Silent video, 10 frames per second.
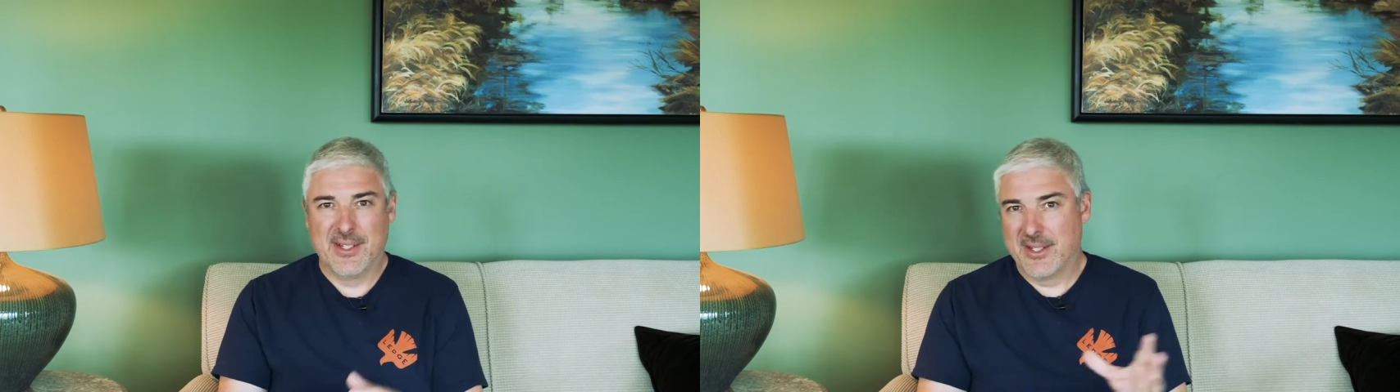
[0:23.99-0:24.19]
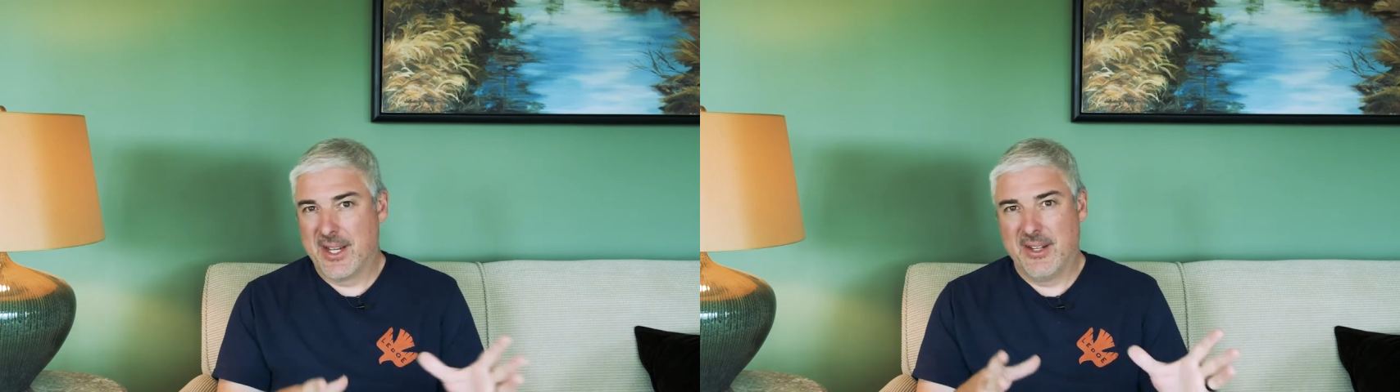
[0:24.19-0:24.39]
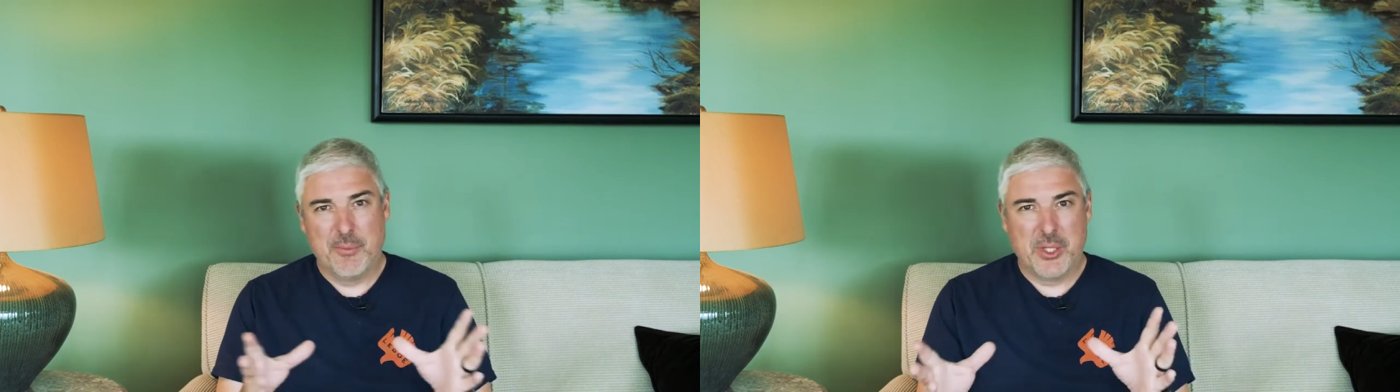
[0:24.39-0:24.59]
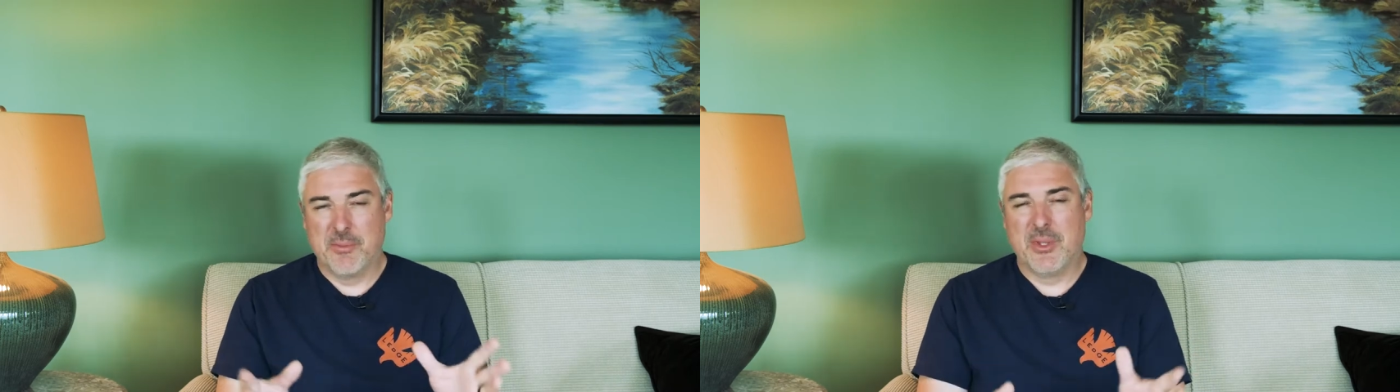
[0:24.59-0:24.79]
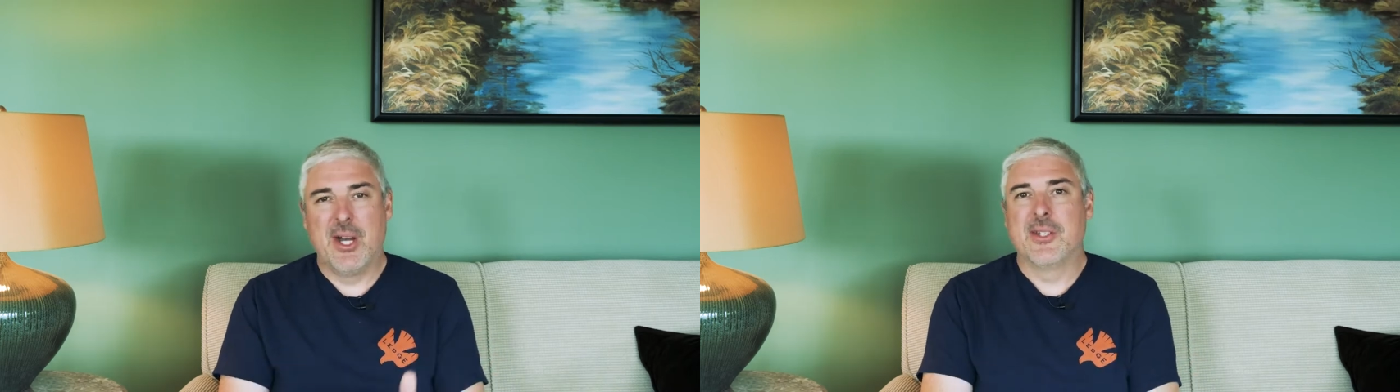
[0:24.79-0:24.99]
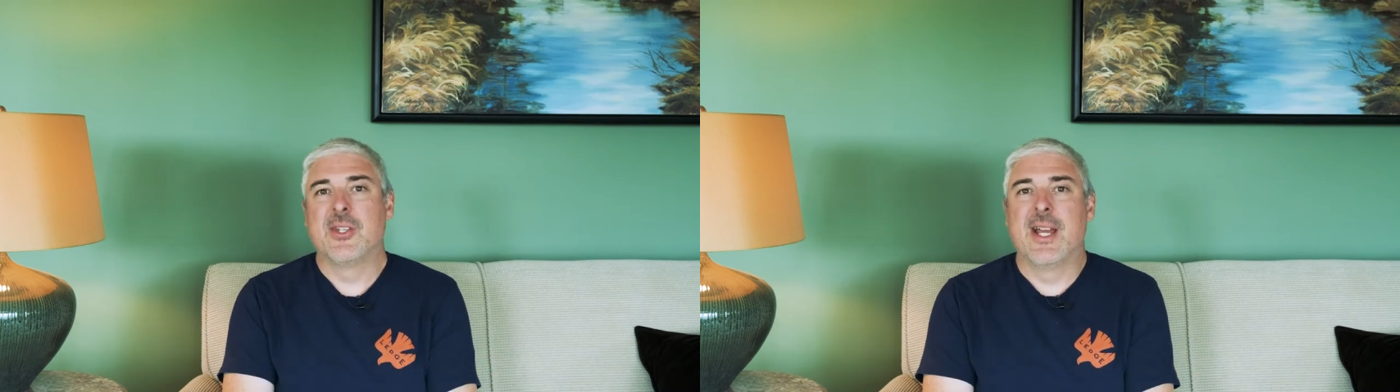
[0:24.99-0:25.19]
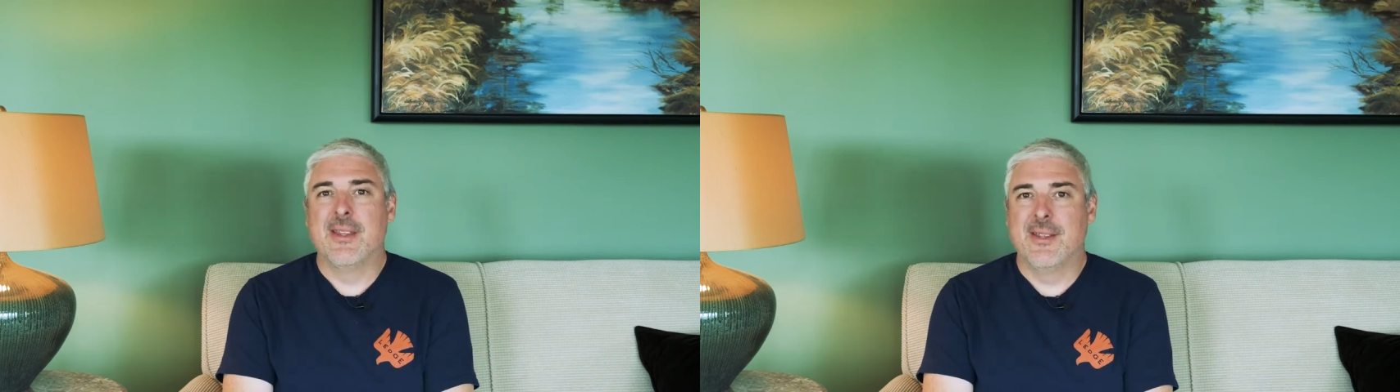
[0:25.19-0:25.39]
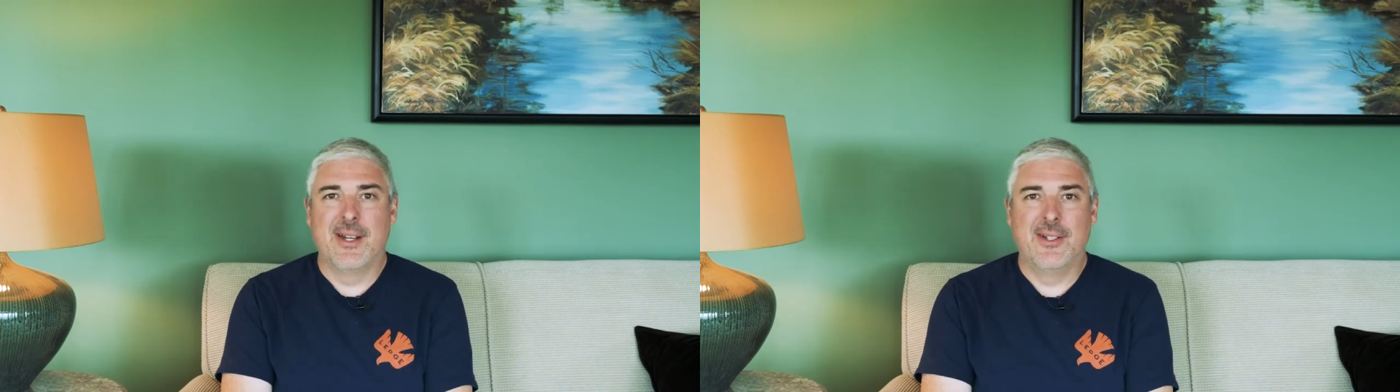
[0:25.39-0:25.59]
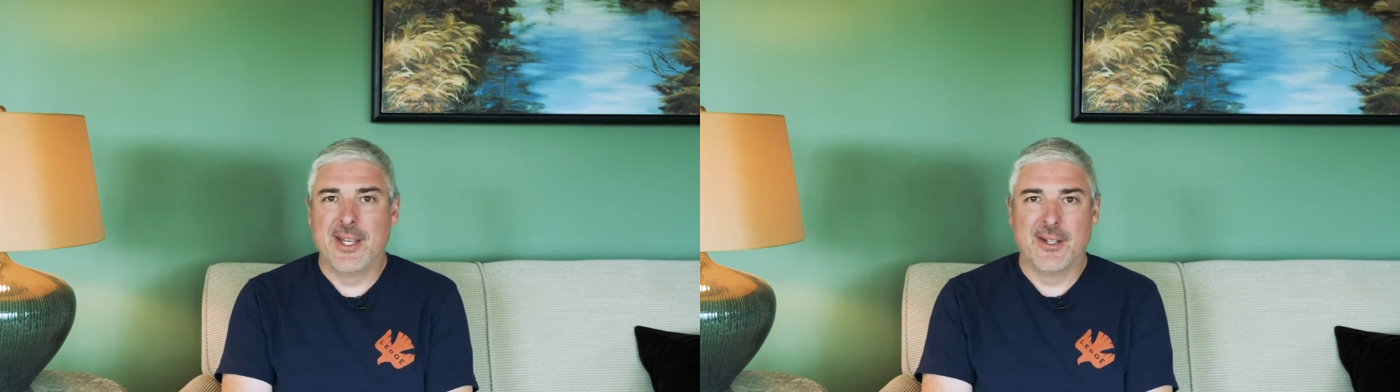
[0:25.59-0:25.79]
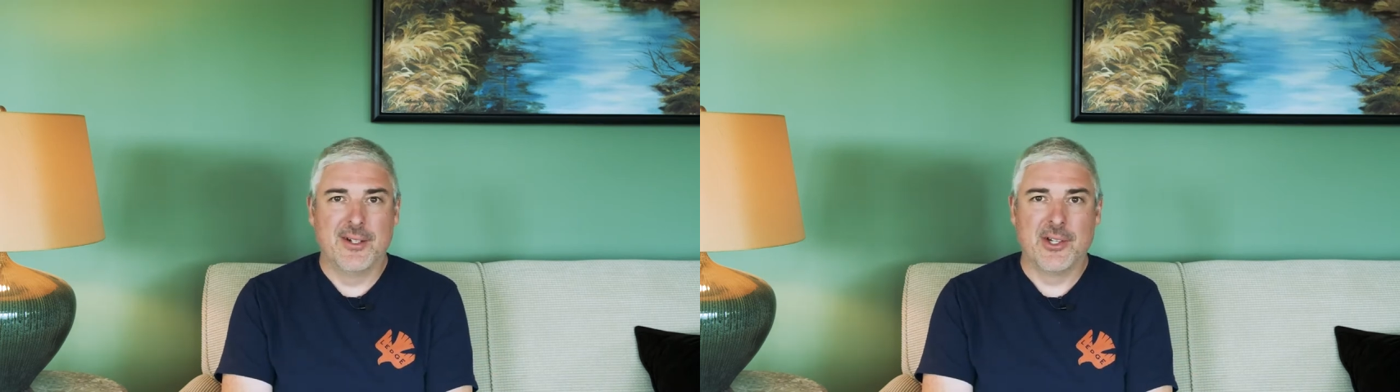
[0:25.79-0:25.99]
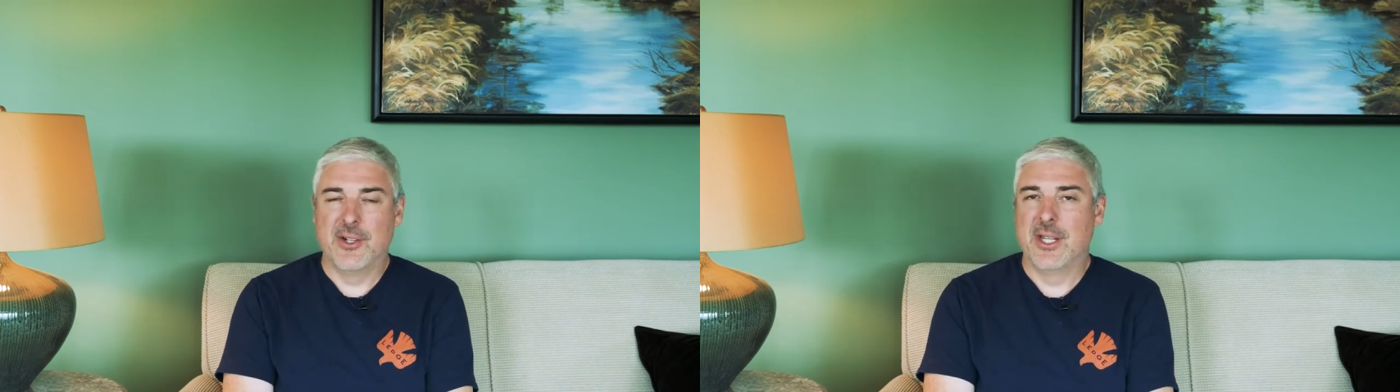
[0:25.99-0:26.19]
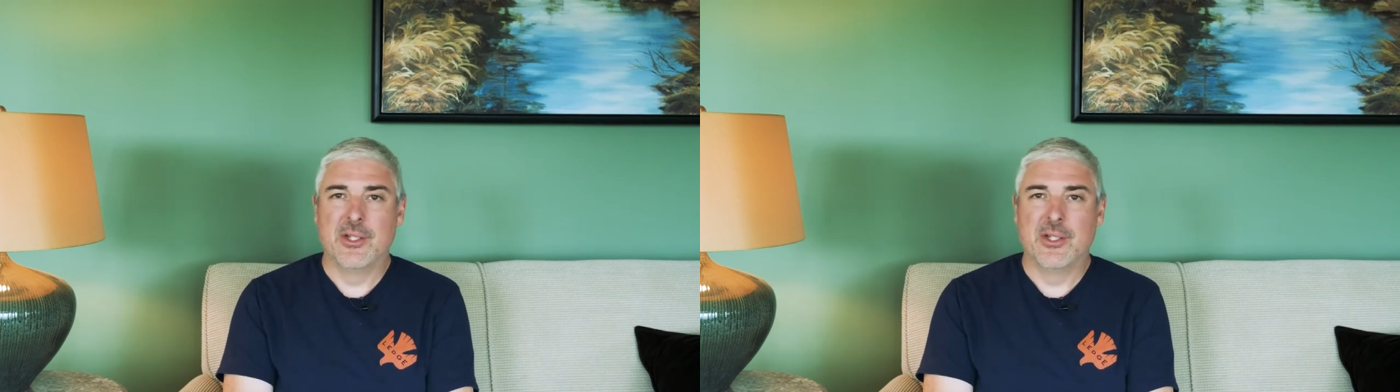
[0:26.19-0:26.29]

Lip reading: and kind of put some thoughts together that I'll later turn